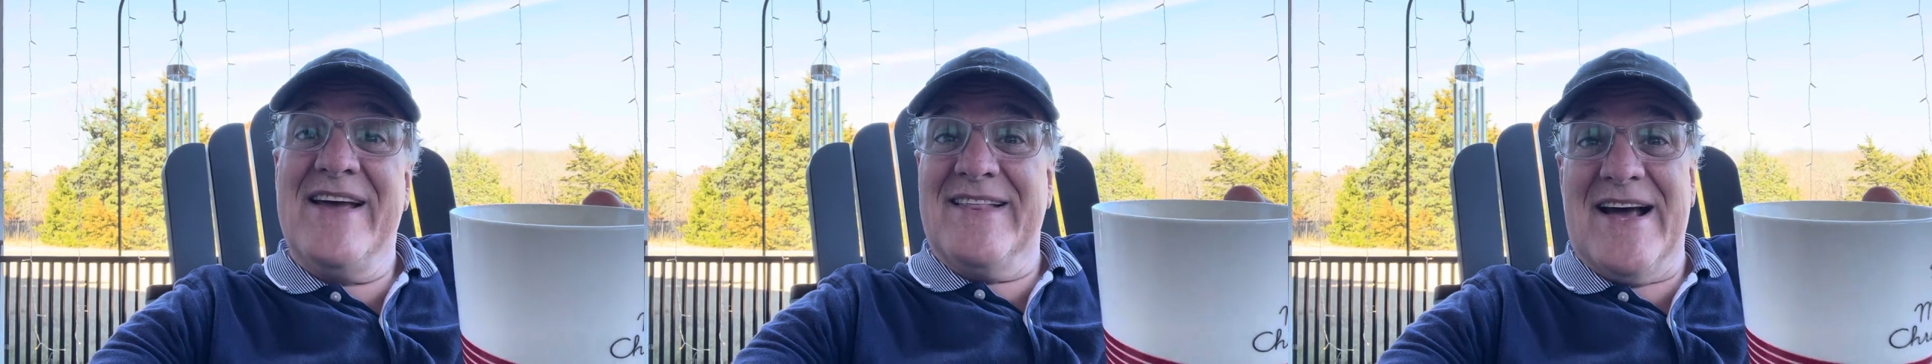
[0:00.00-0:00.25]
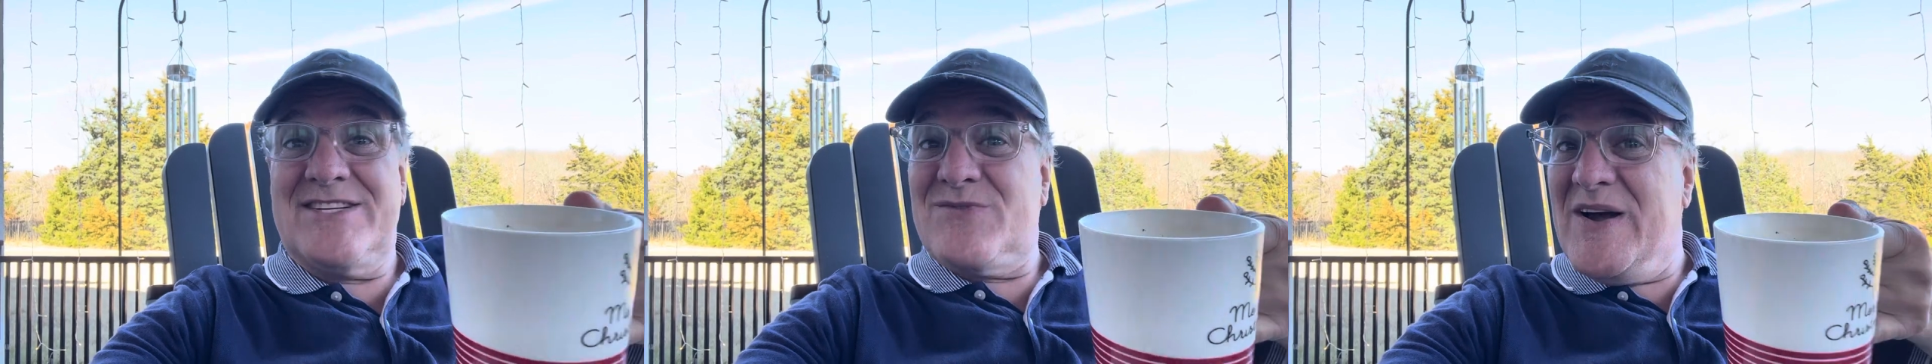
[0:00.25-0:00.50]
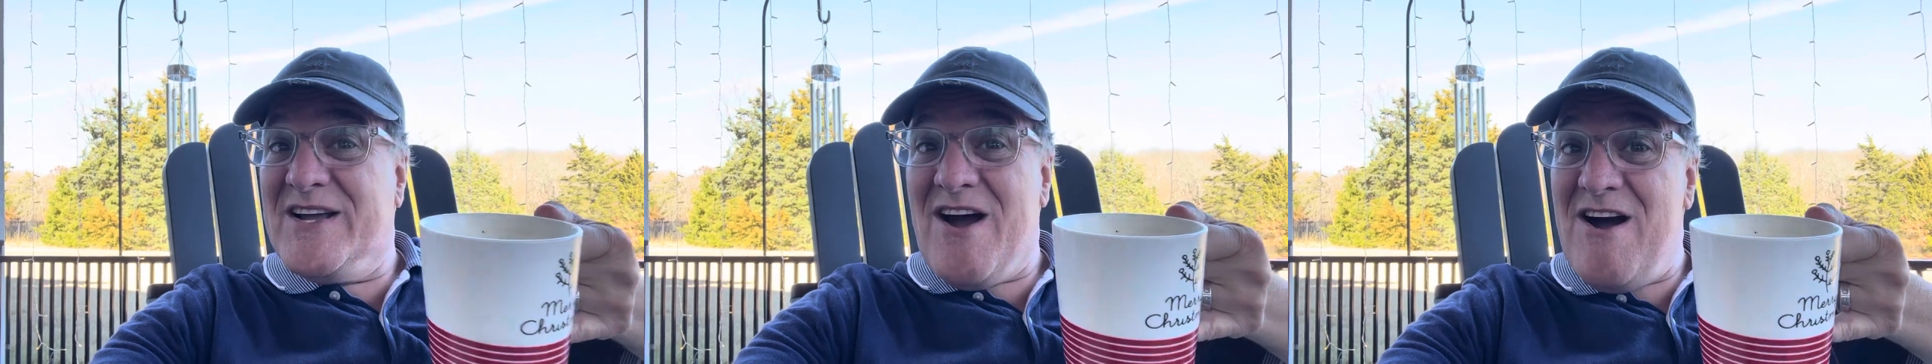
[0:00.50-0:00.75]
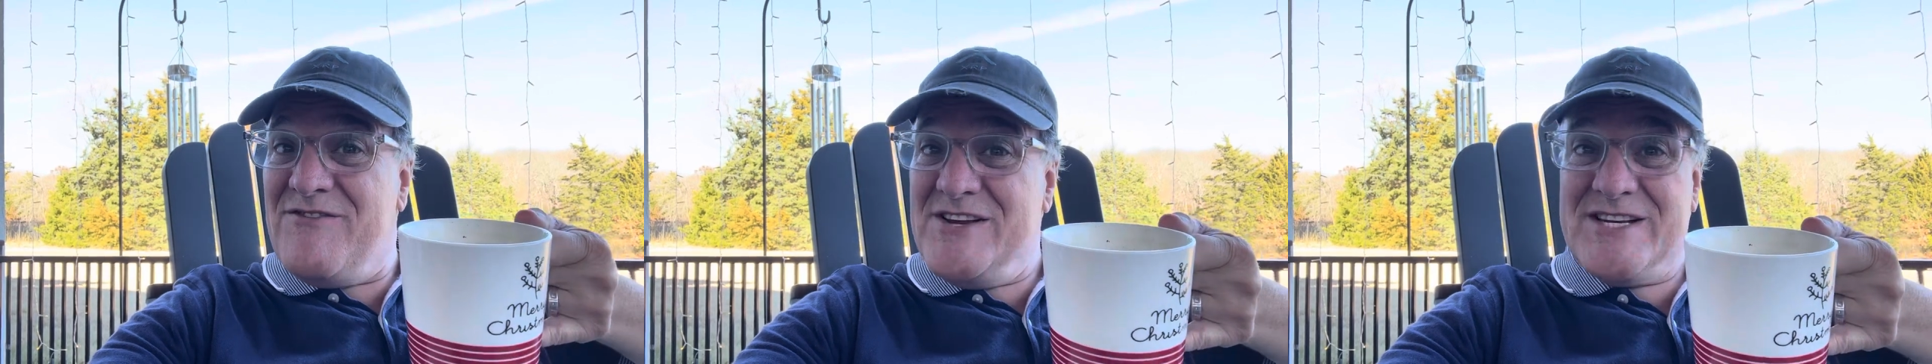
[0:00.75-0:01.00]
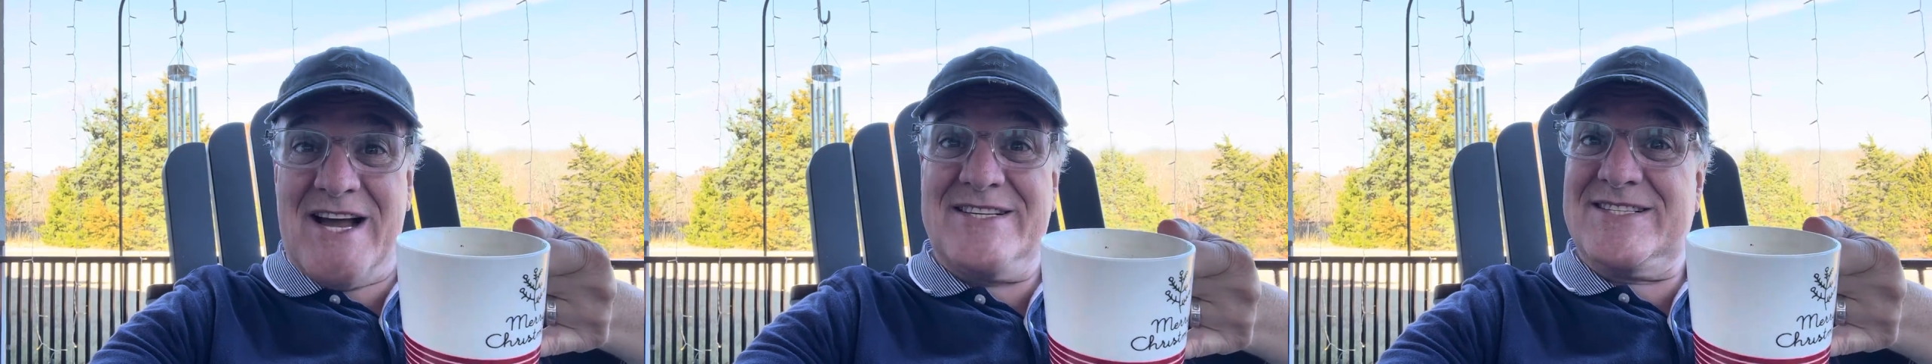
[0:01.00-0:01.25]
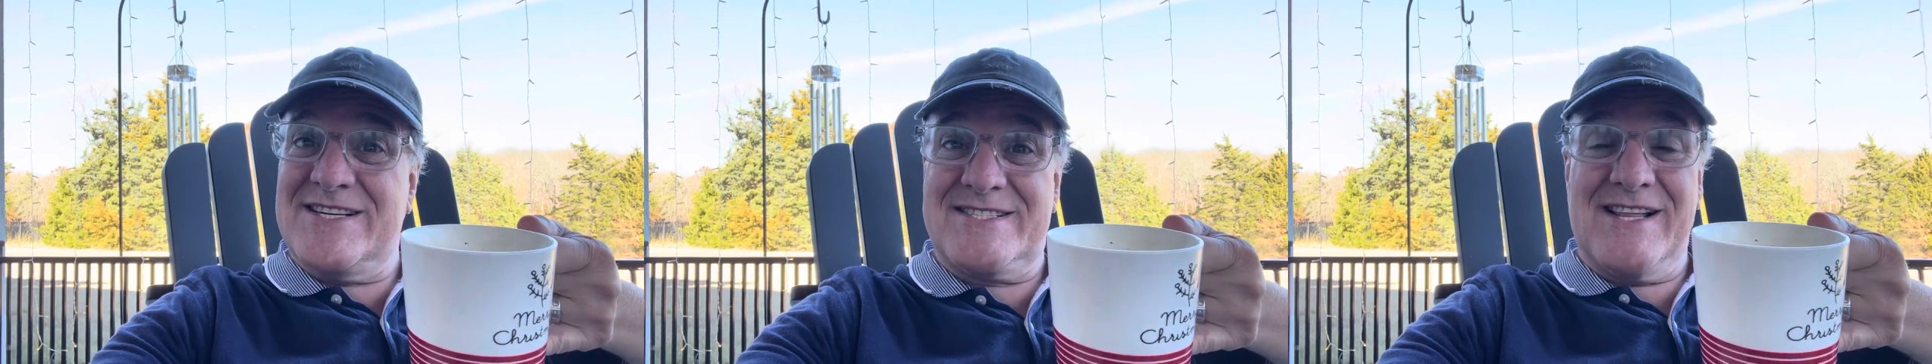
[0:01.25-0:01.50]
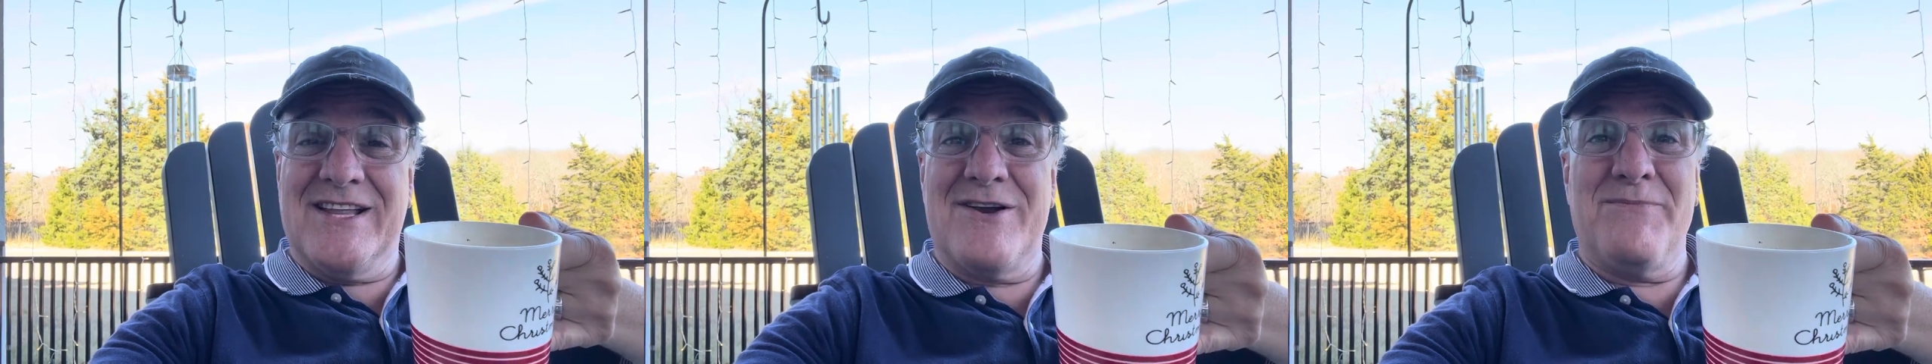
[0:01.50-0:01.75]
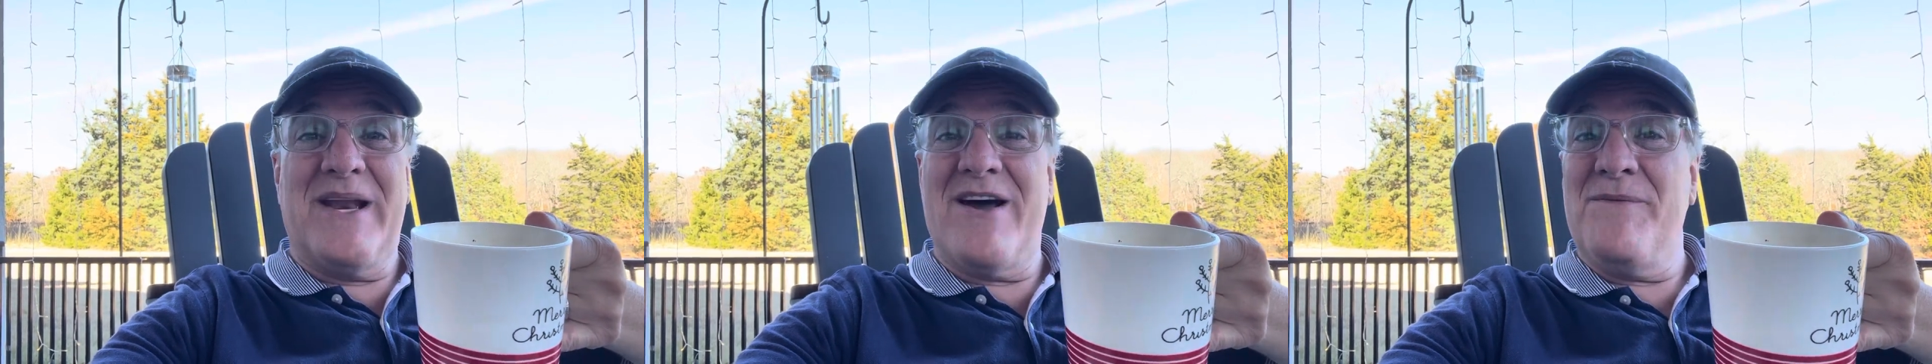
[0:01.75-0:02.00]
That's why coffee chat's just a
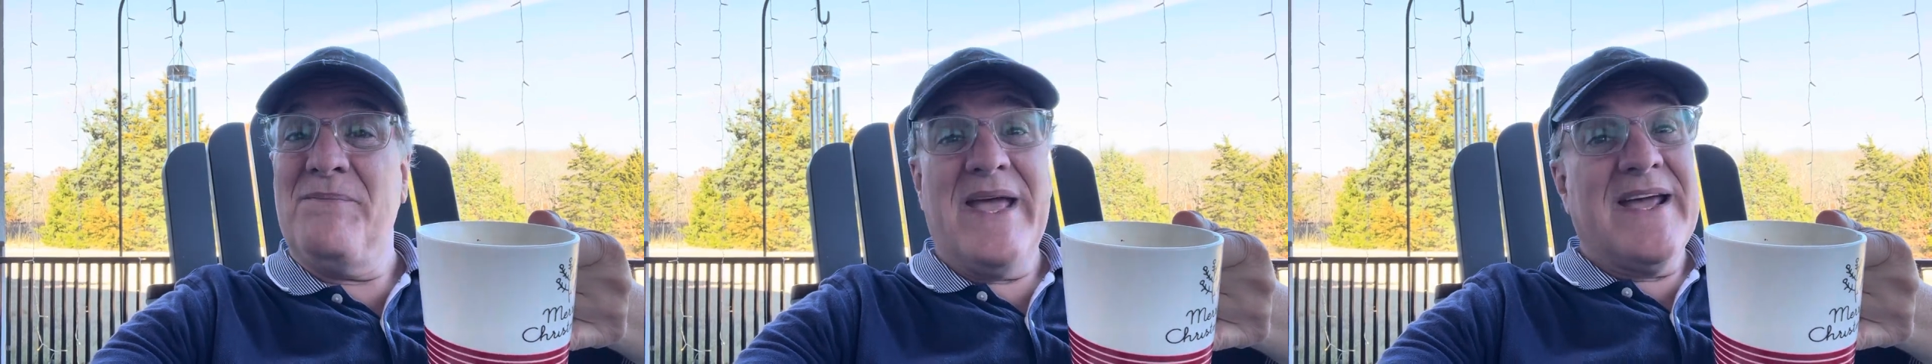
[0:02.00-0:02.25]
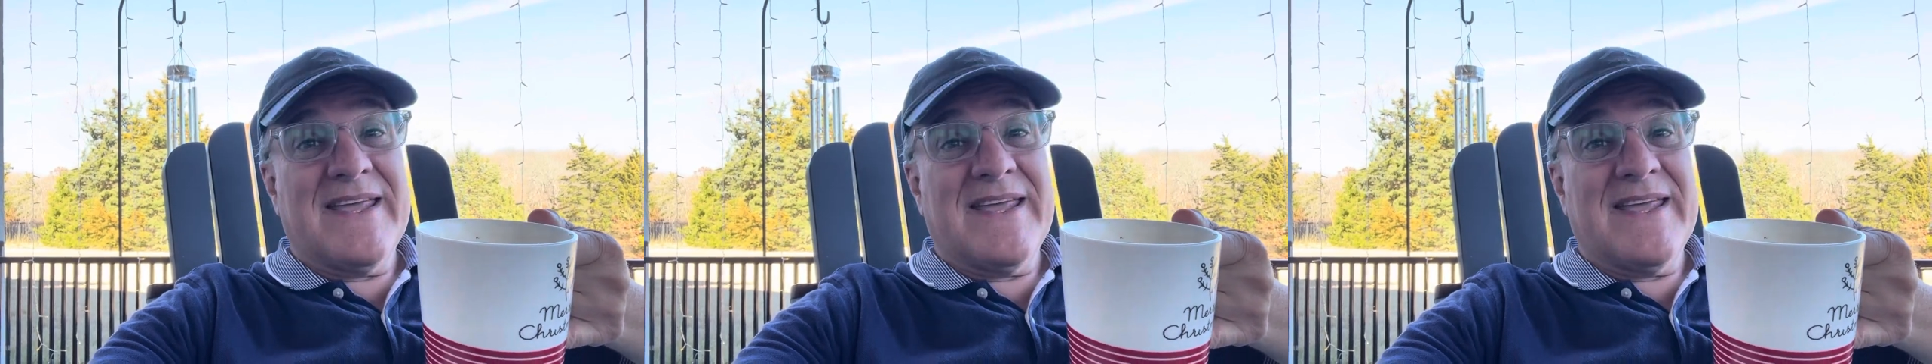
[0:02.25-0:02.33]
little bit out.